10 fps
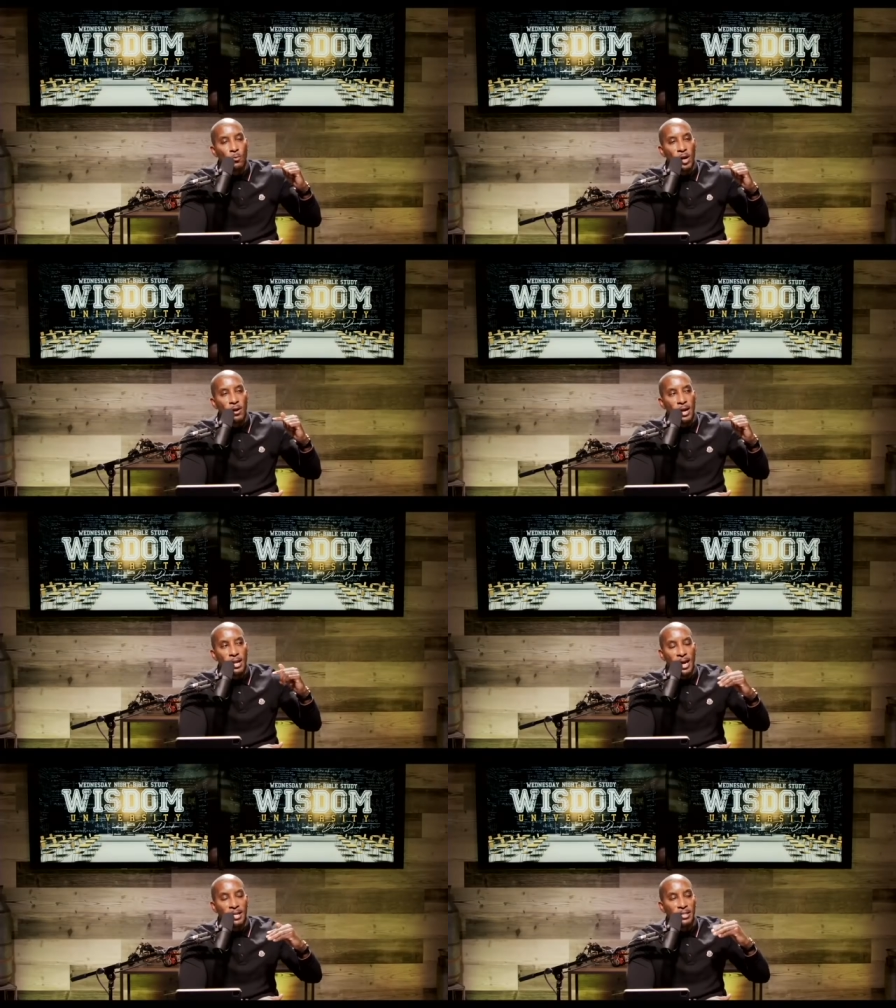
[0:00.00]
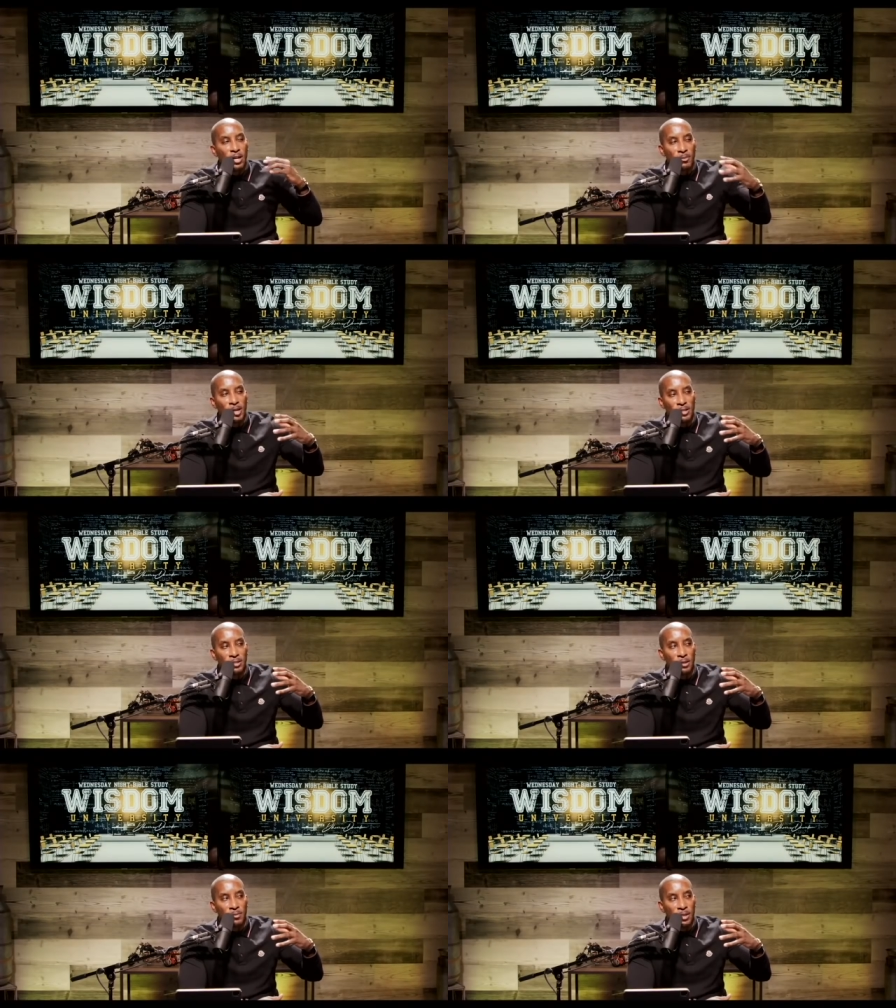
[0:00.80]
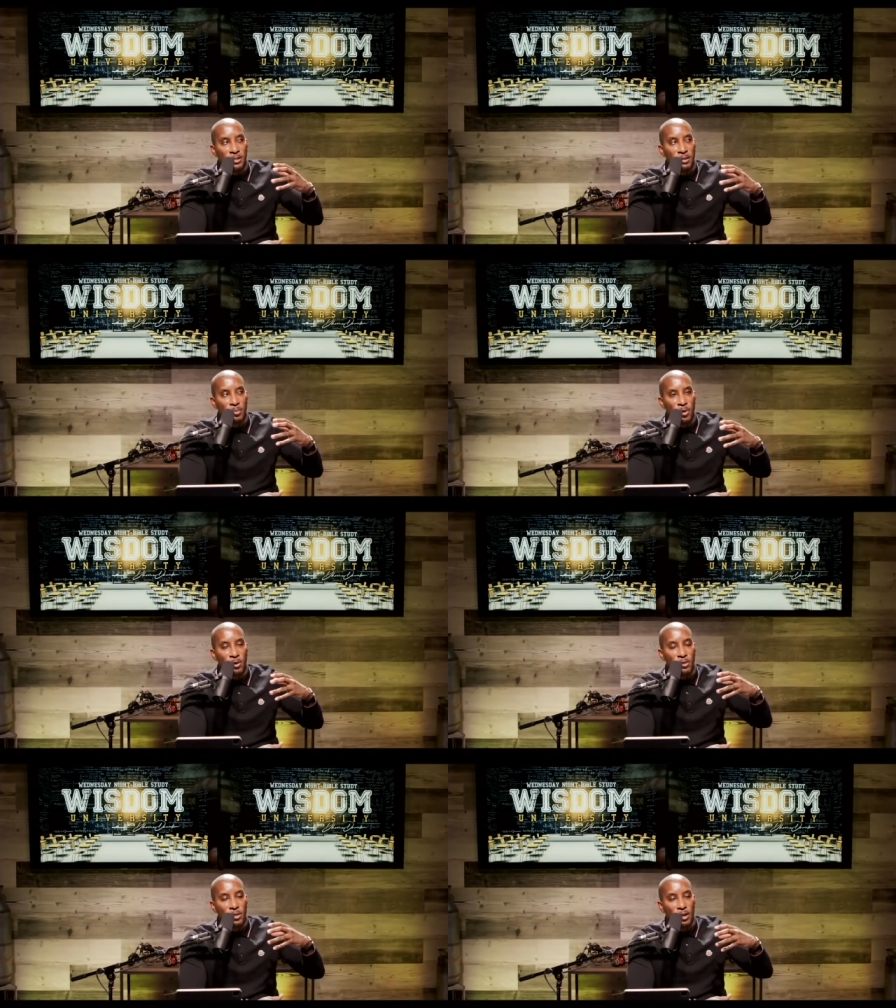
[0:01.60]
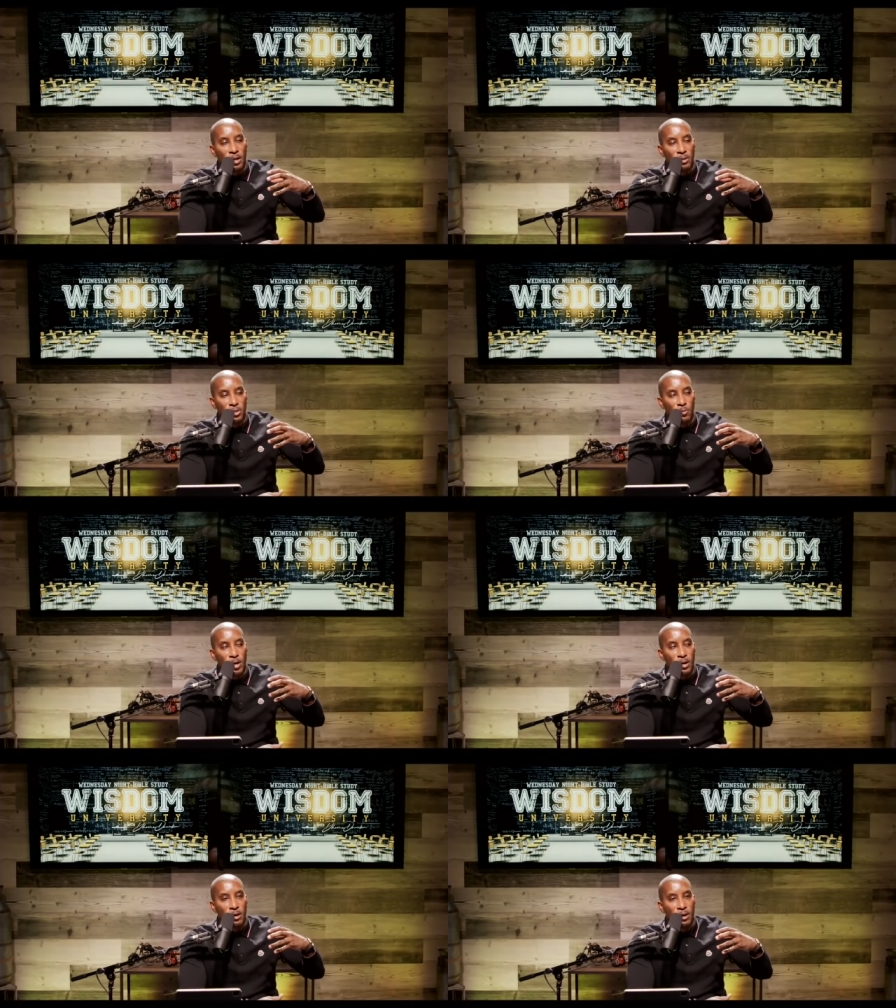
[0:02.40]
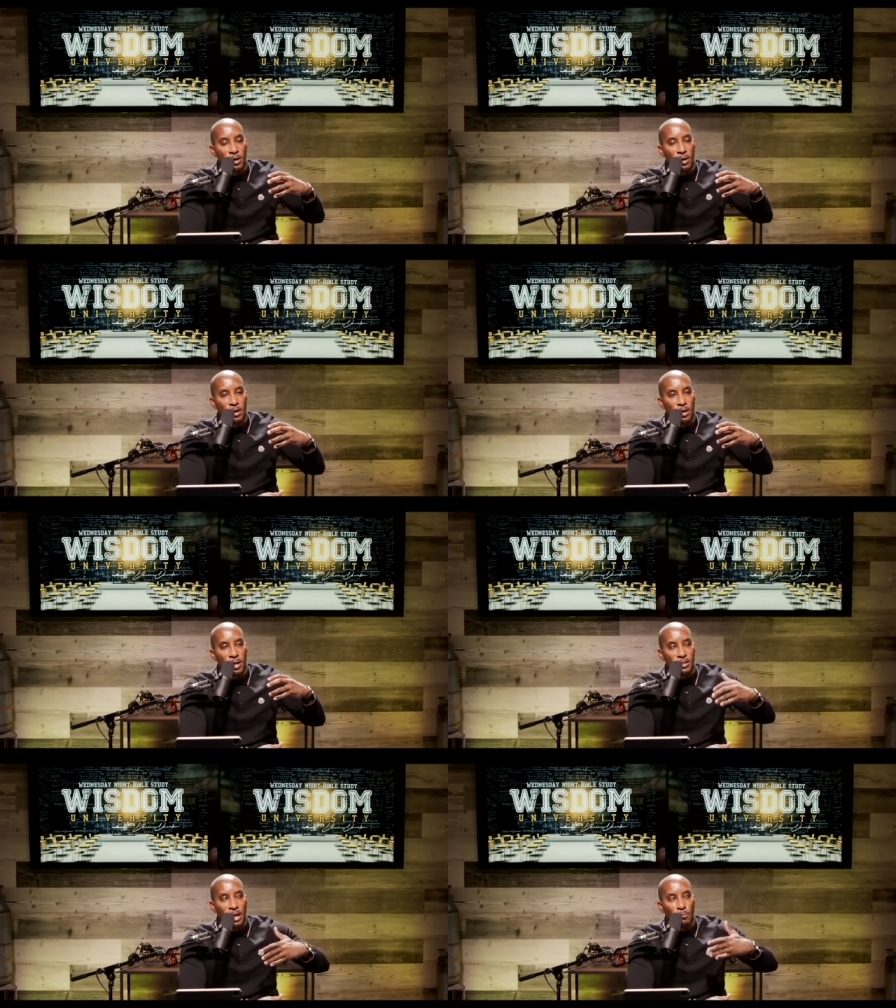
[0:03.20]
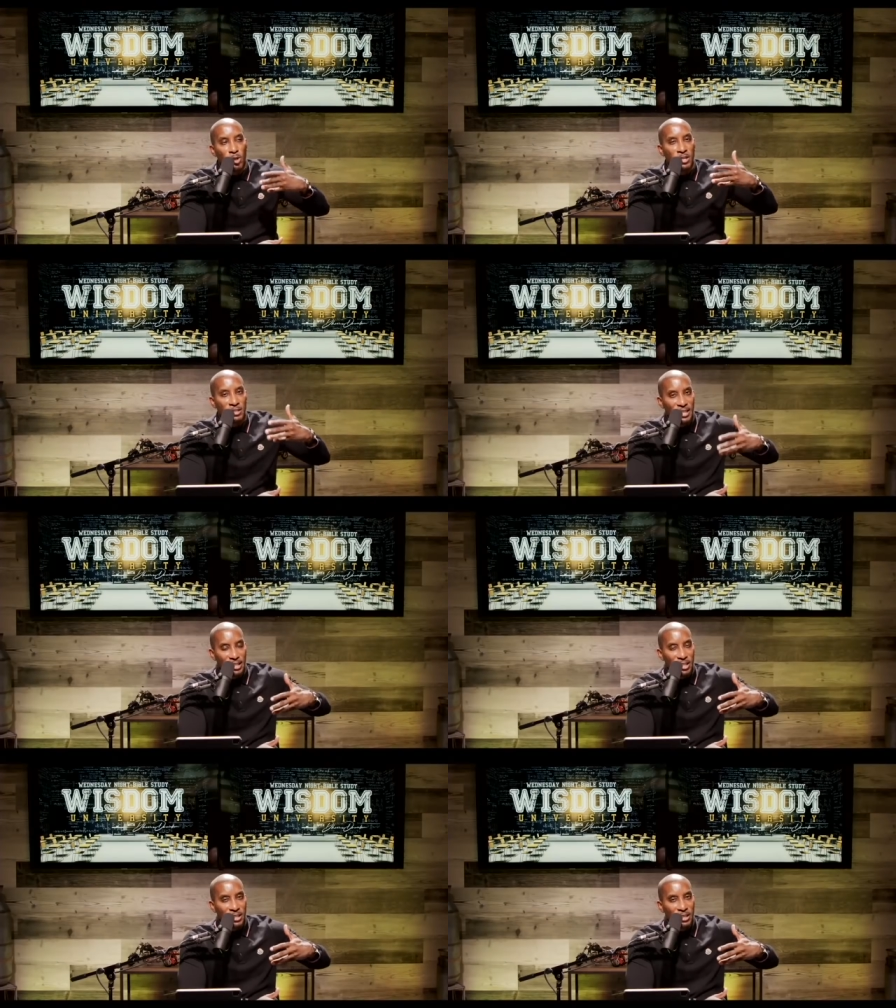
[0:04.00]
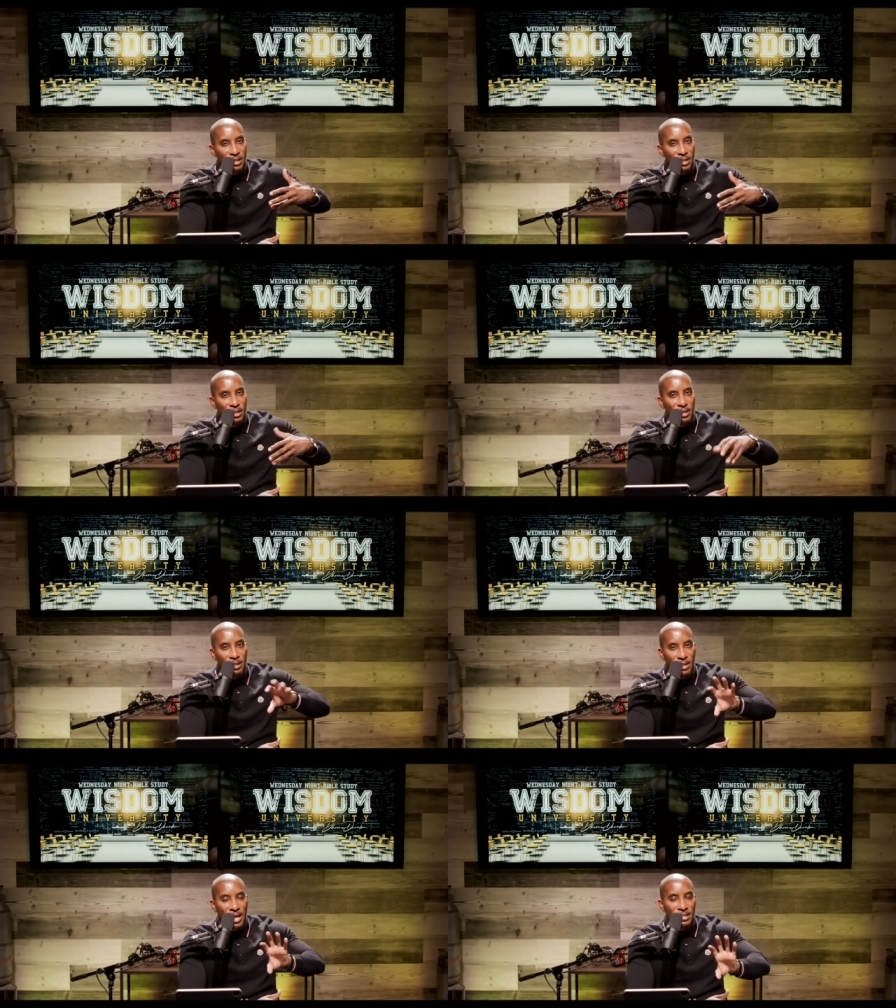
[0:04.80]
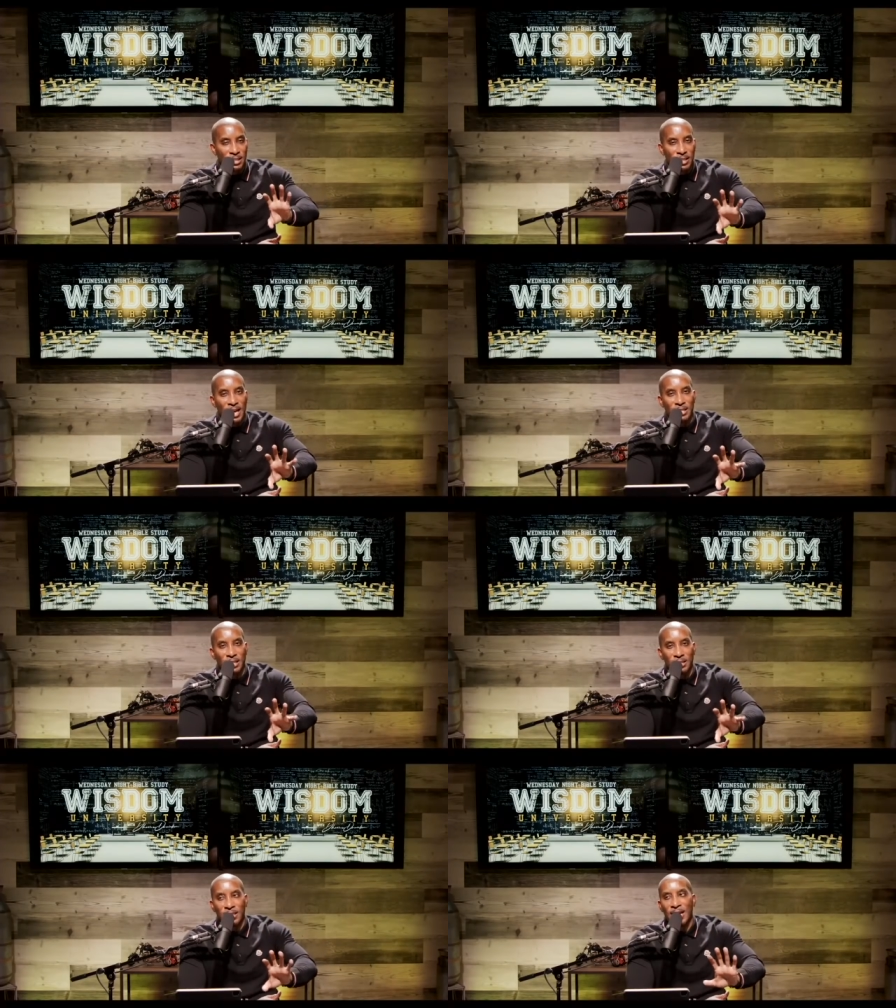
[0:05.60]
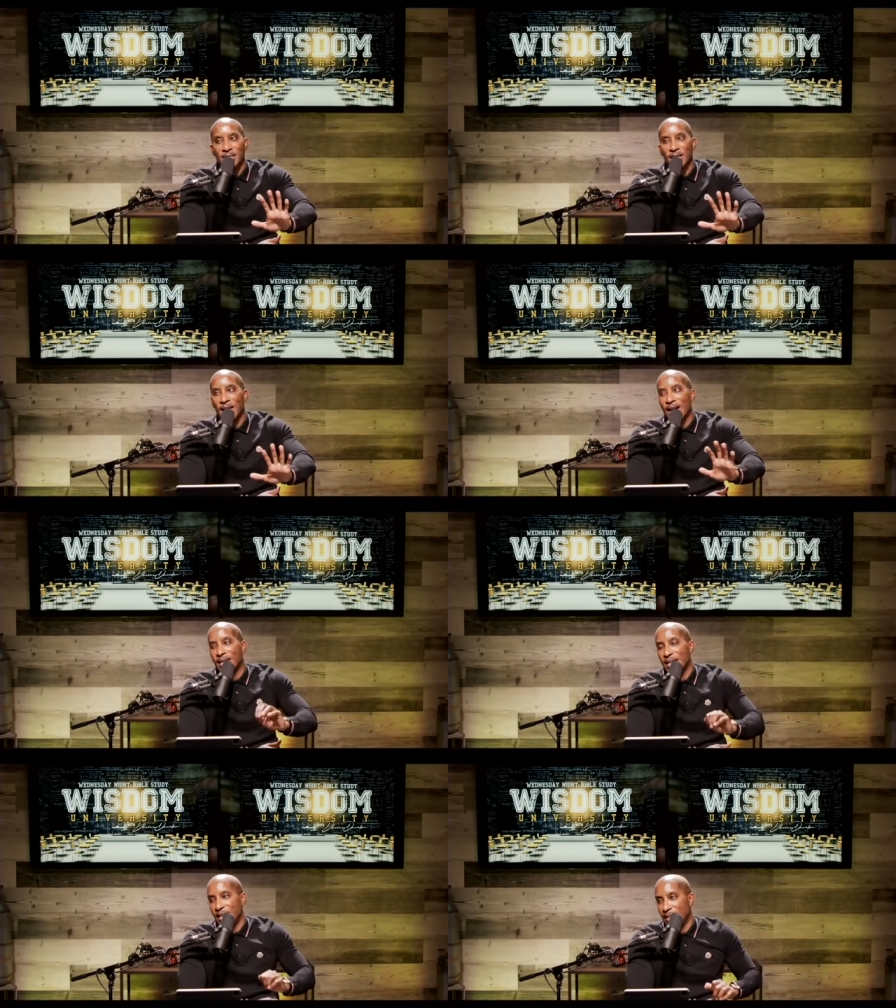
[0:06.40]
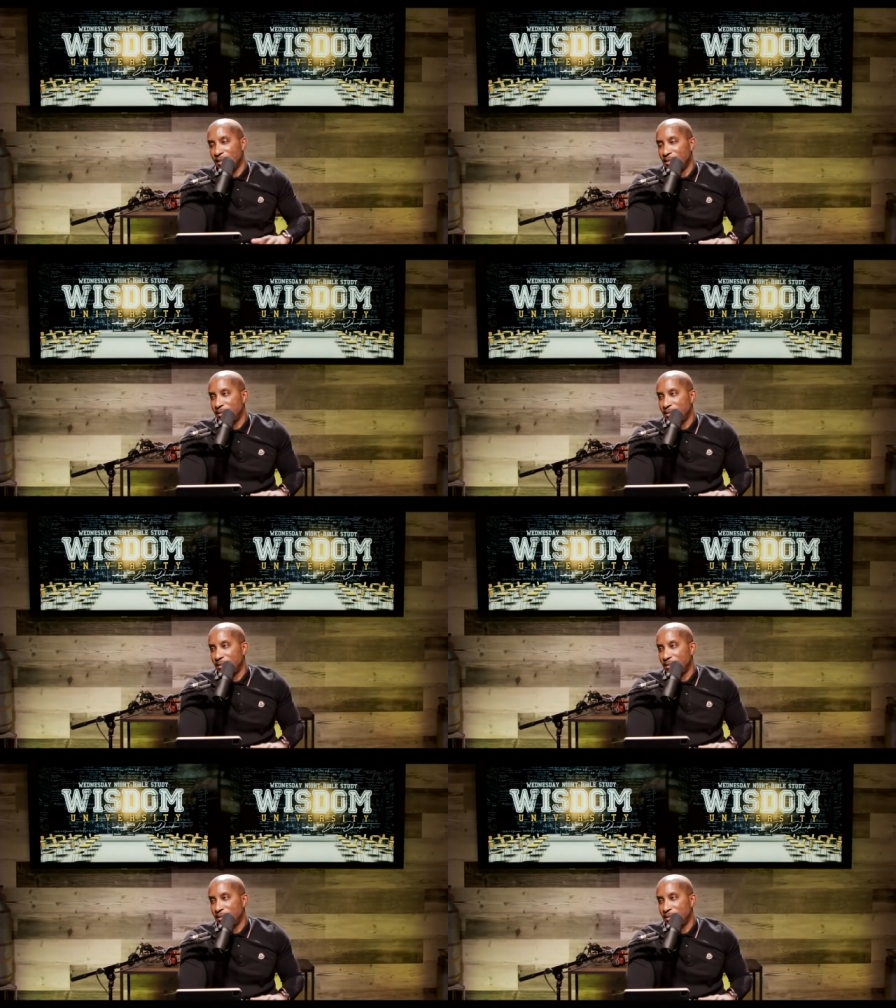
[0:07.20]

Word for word: where, and I need to talk about this at some point, a culture where it's like we're conditioned not to not to not to lock in.